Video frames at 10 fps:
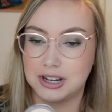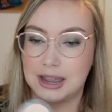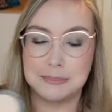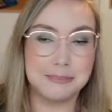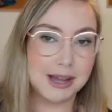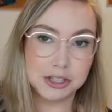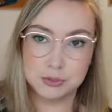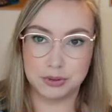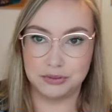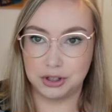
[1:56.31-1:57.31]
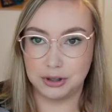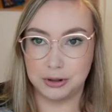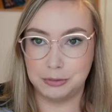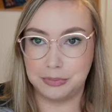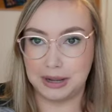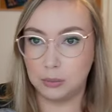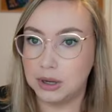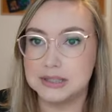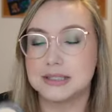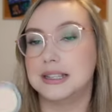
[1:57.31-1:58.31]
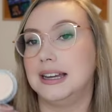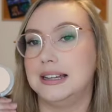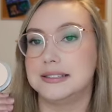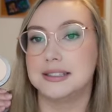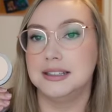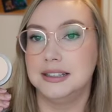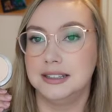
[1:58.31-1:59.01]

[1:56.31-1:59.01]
I much prefer my one size.